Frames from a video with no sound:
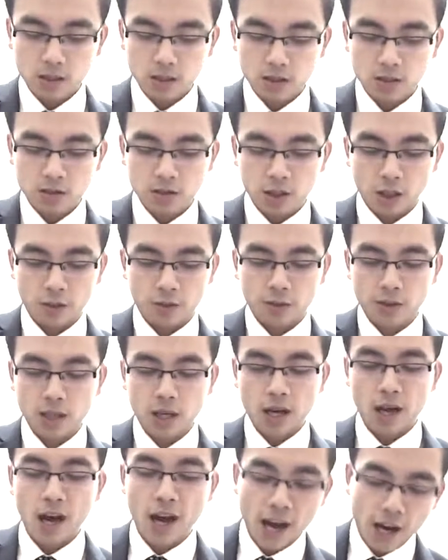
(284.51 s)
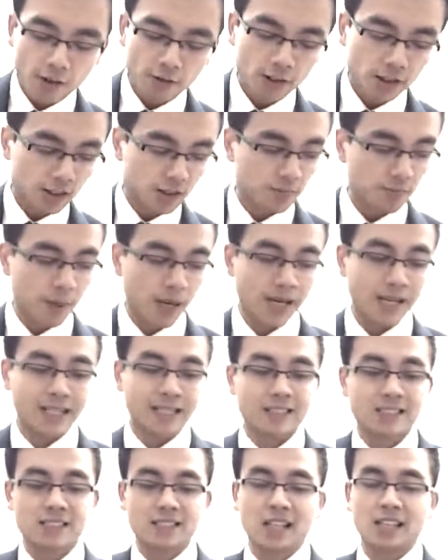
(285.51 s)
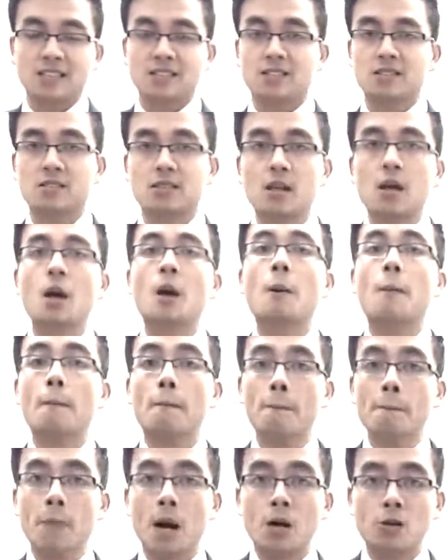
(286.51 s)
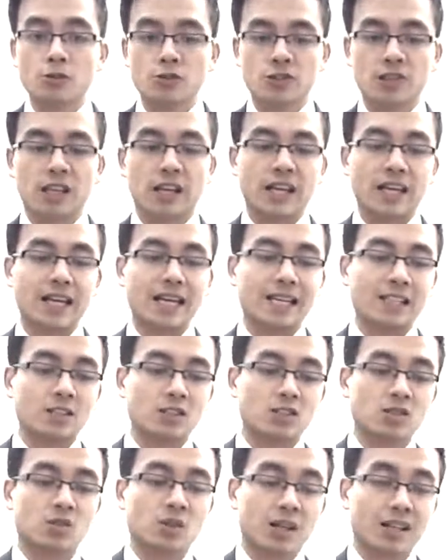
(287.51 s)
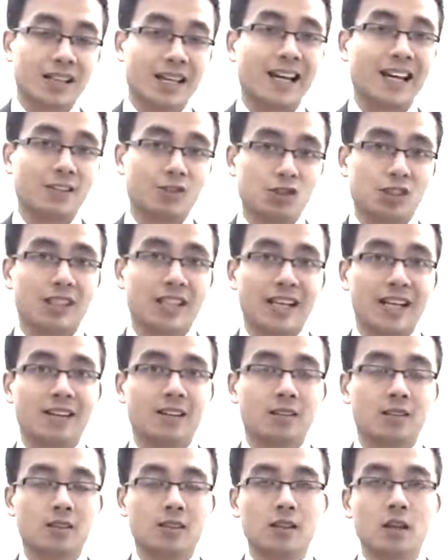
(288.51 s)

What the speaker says: So errors may exist mostly into our cash account,